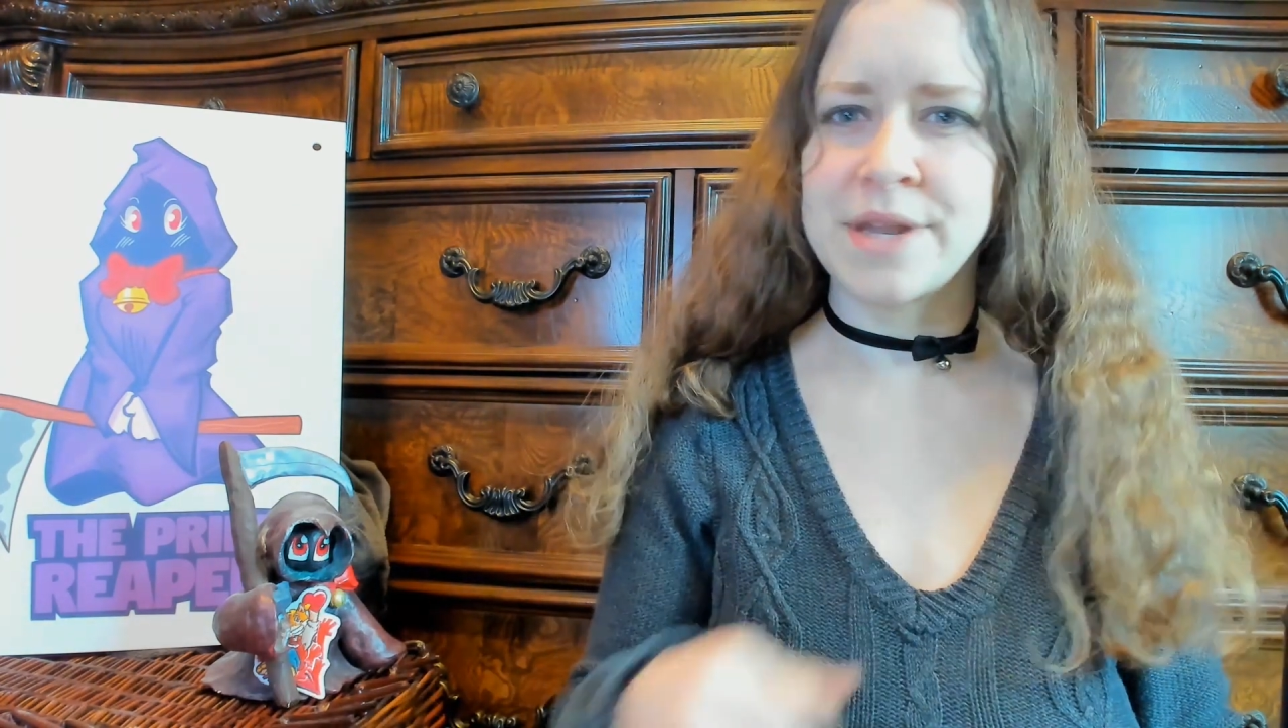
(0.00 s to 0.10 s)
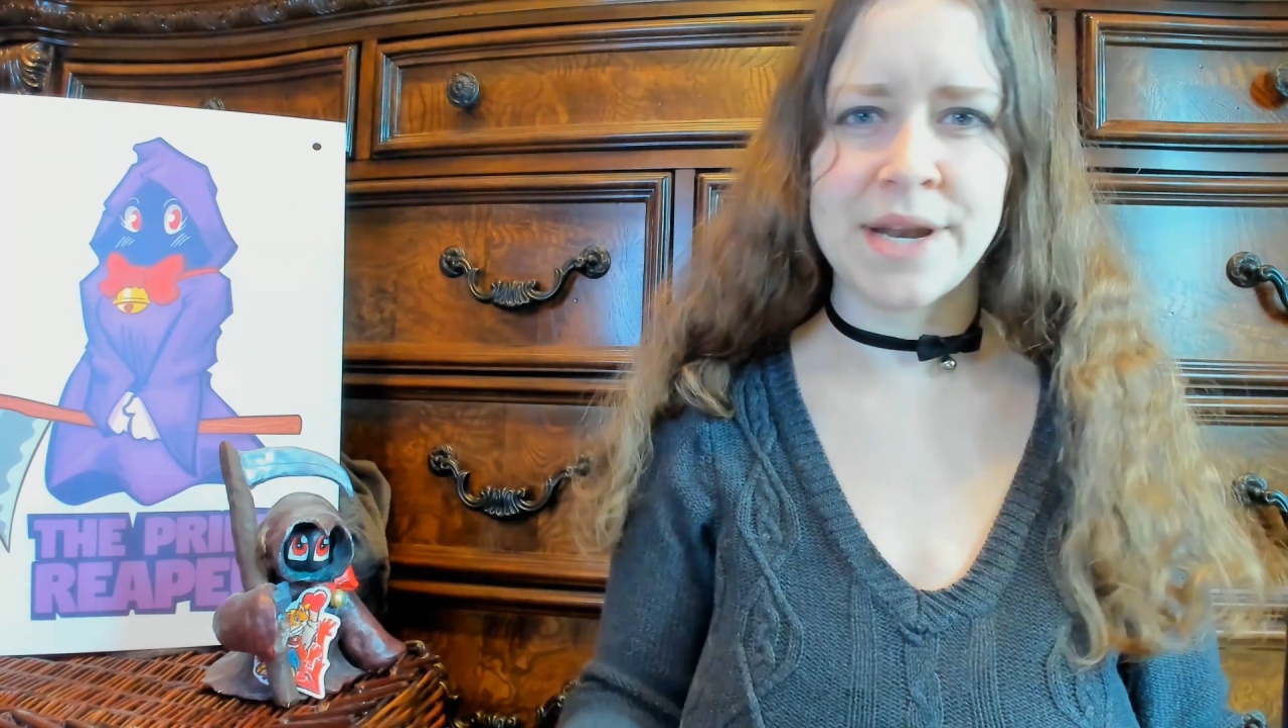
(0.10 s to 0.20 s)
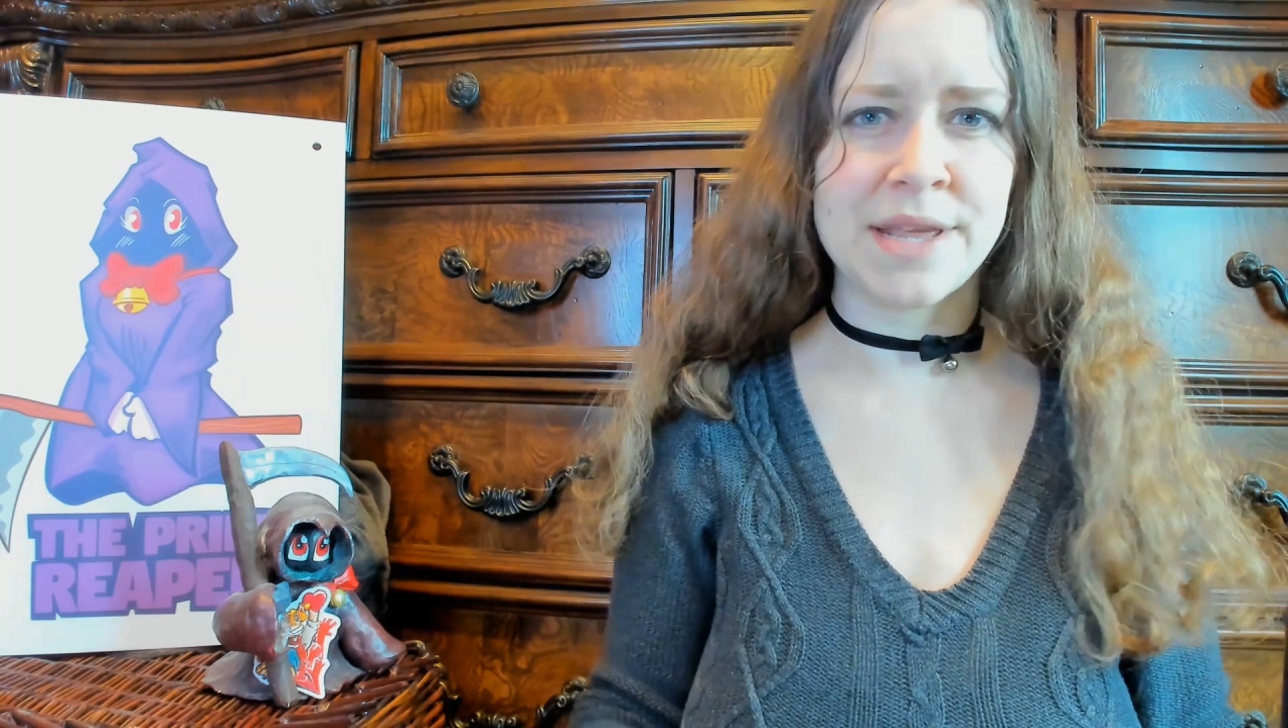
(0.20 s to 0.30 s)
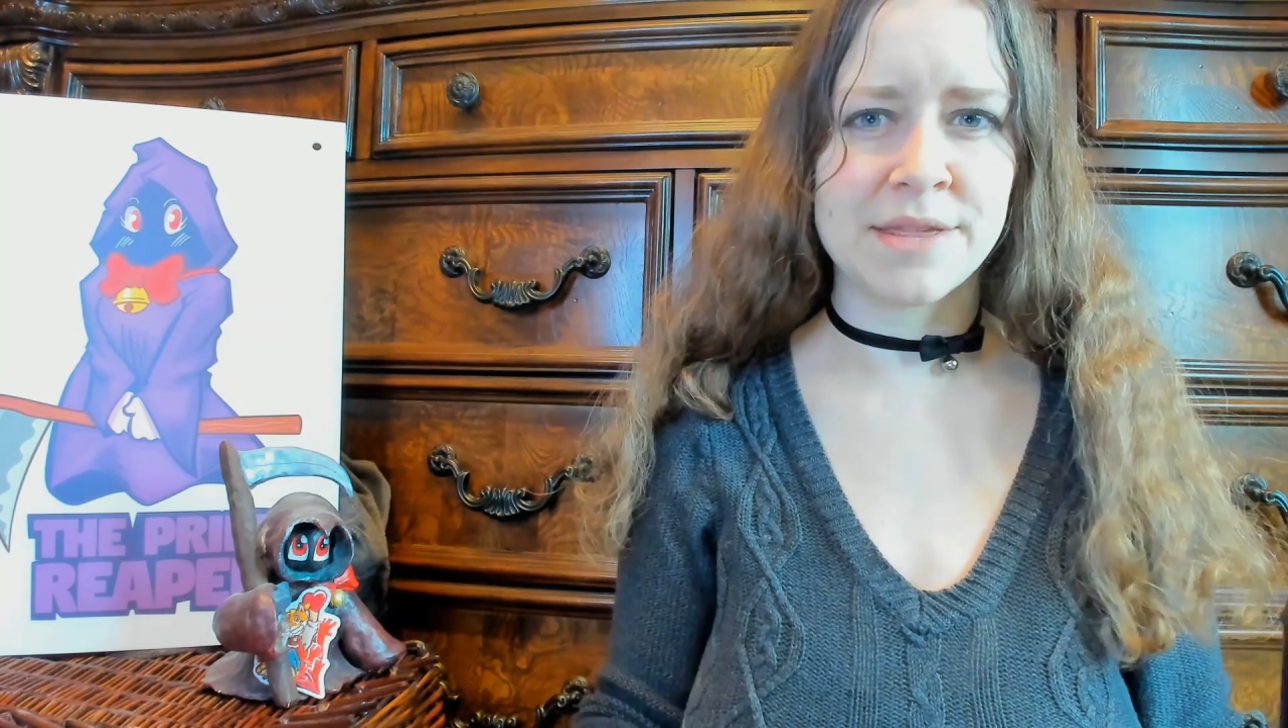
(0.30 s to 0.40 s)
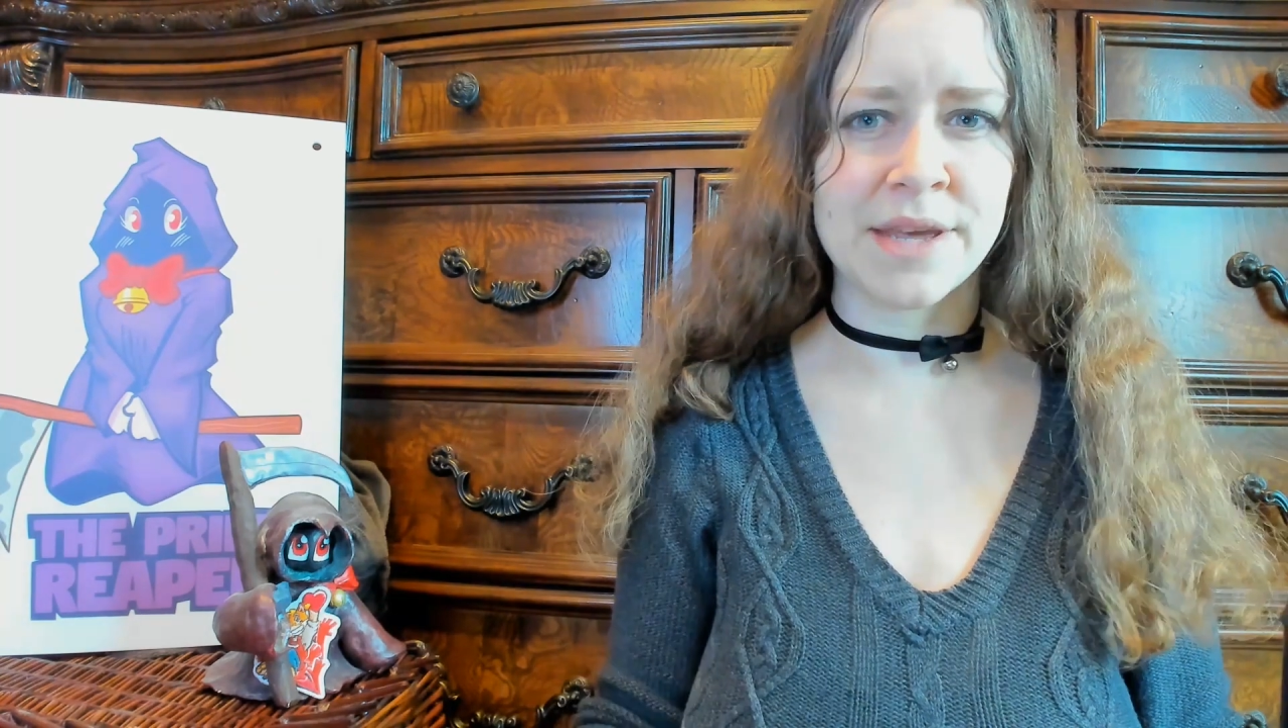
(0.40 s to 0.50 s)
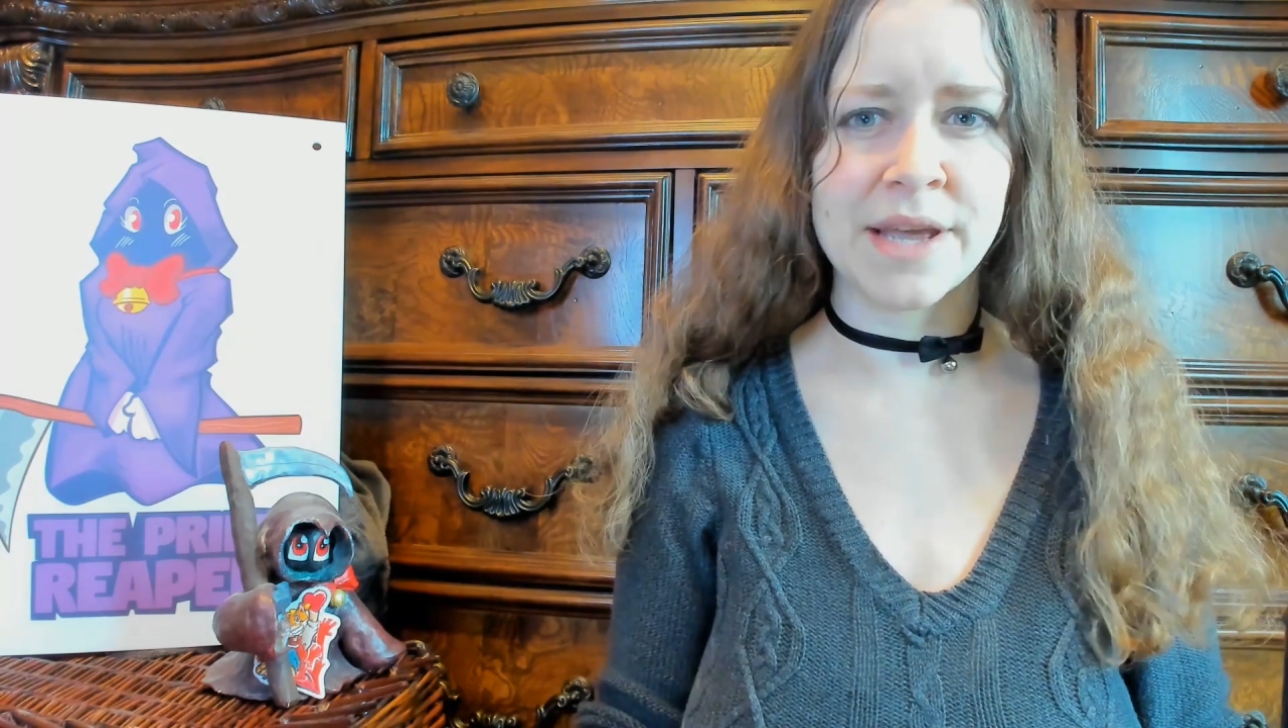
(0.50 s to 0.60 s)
anything